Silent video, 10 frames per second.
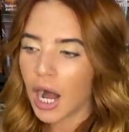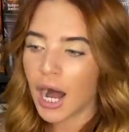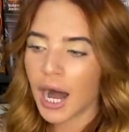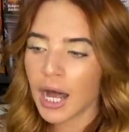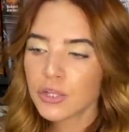
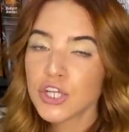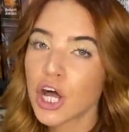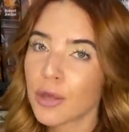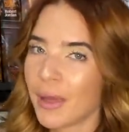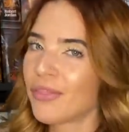I'll
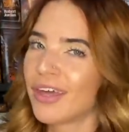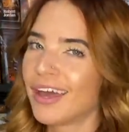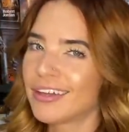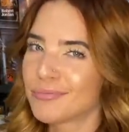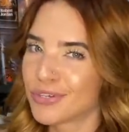talk about
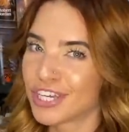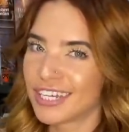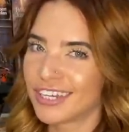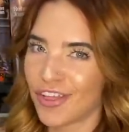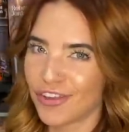that book in
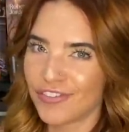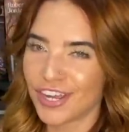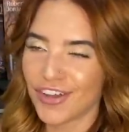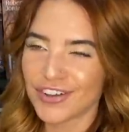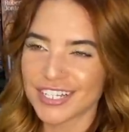another
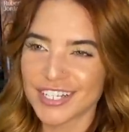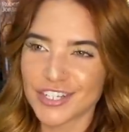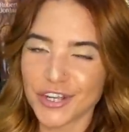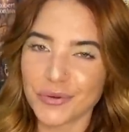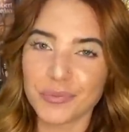video because I
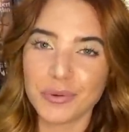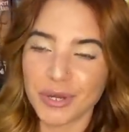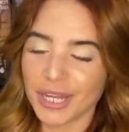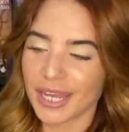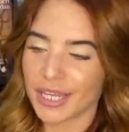started
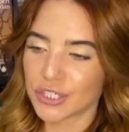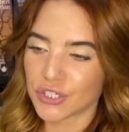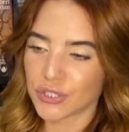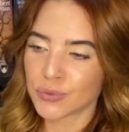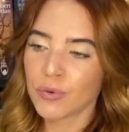rereading it in
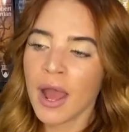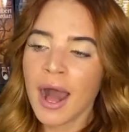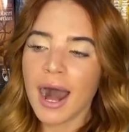June.